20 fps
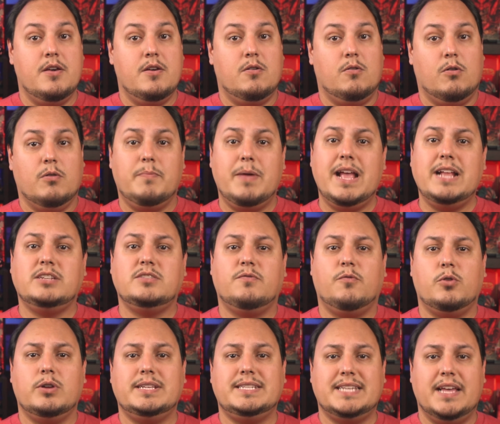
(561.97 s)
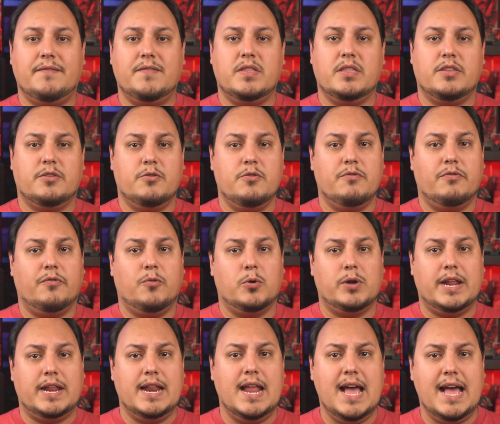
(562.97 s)
or page 47 through
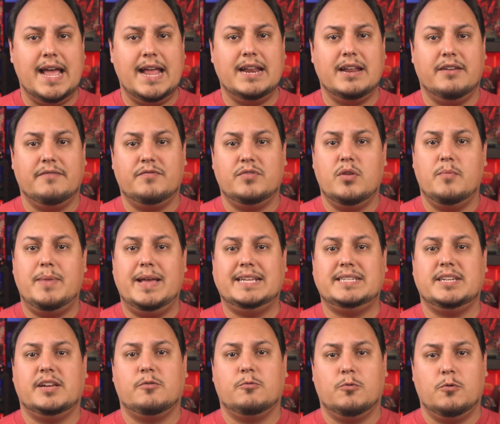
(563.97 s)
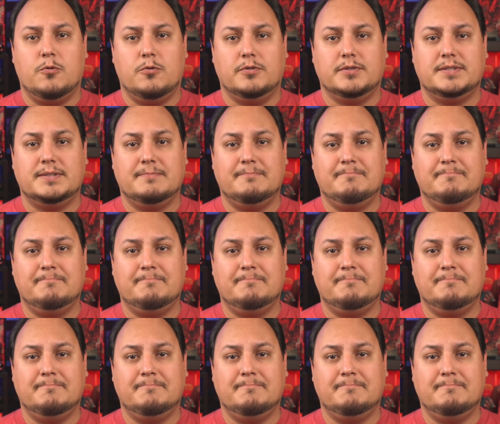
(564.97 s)
49 of the Basic Rules.